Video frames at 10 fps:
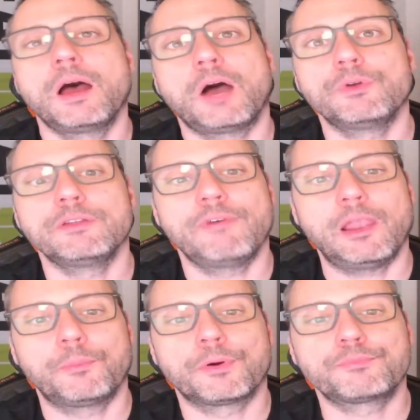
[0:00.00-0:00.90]
how a
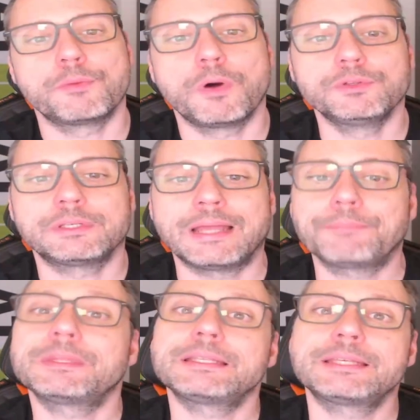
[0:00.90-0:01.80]
developer promotes an
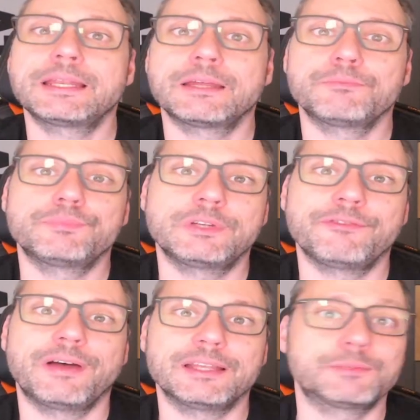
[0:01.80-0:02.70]
update set and
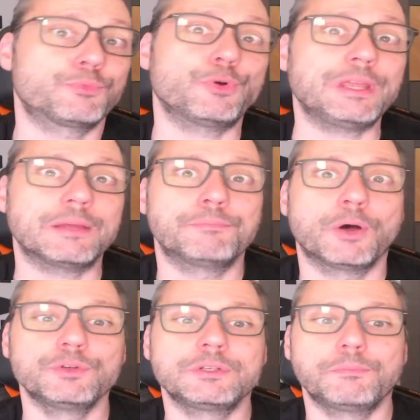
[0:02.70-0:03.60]
defines pre- and
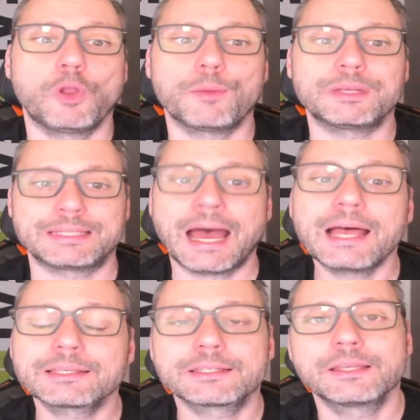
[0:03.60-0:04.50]
post-deployment
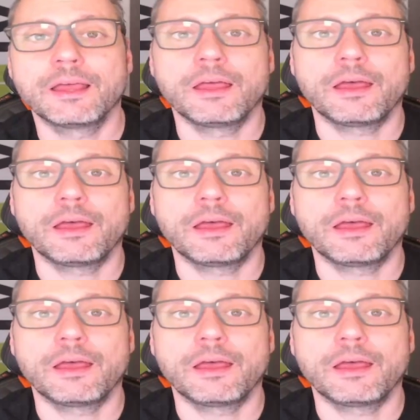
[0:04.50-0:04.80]
tasks,